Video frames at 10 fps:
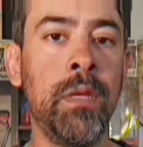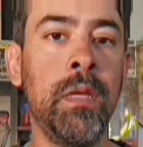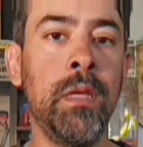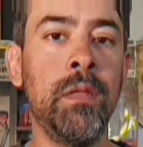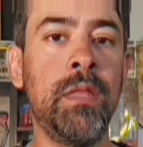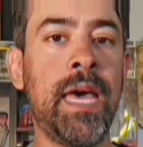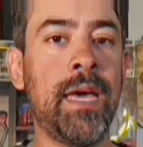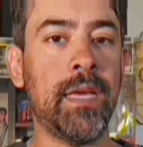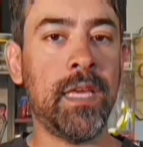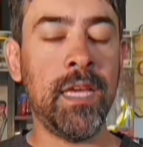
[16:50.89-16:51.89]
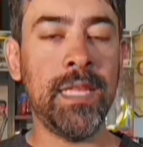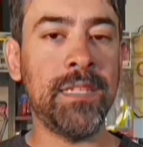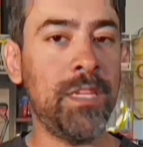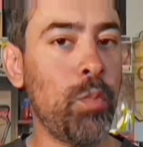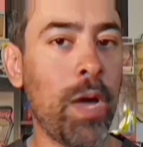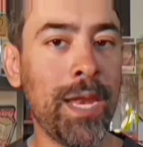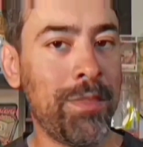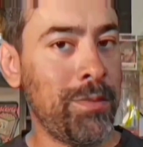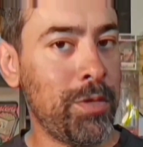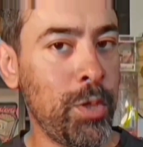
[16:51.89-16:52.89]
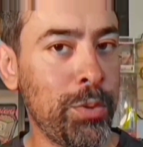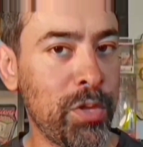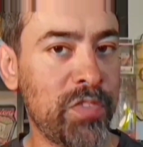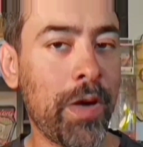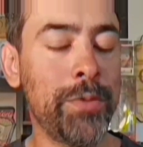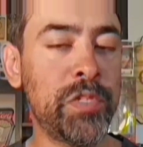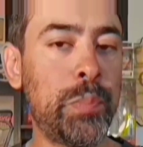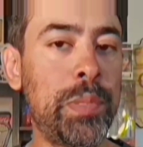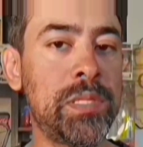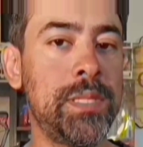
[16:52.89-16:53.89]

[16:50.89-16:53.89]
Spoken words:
that kid that didn't want anything to do with his father's business,